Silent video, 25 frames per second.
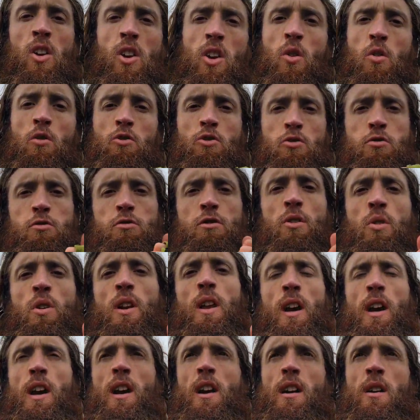You
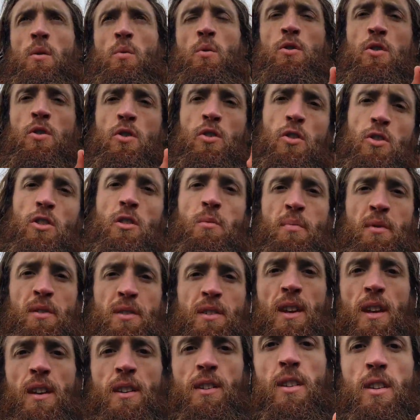truly are
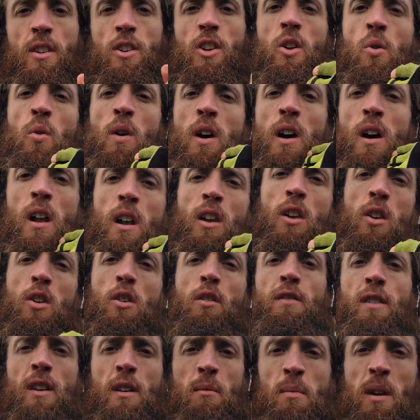100%. You are a
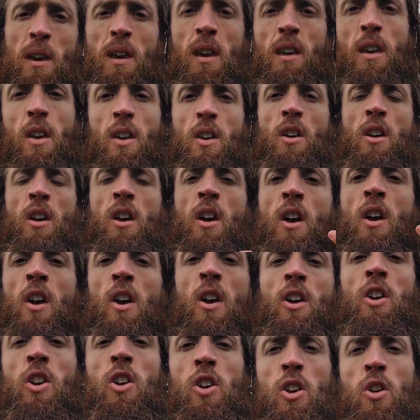loving being.
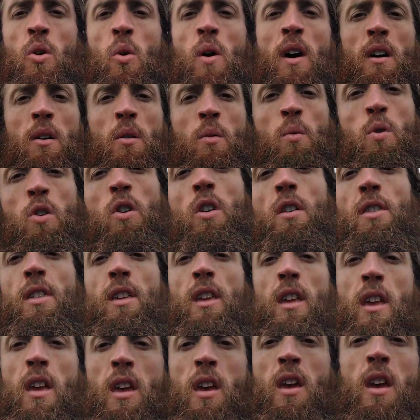You are
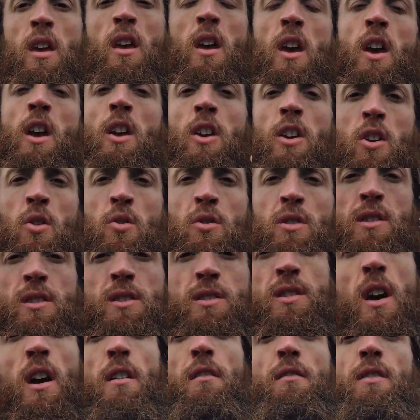worthy. You're
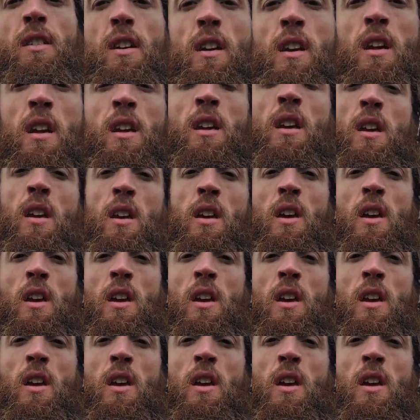deserving.